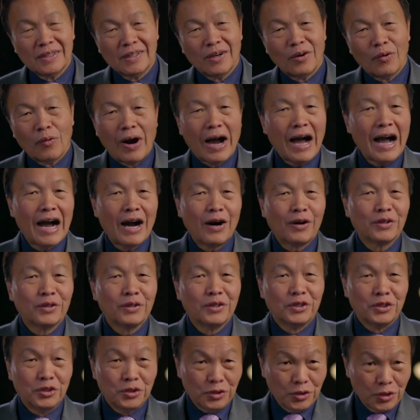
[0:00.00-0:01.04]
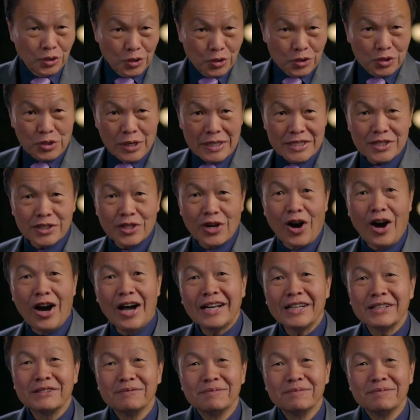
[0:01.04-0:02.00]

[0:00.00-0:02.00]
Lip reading: Wow. Do you trust God?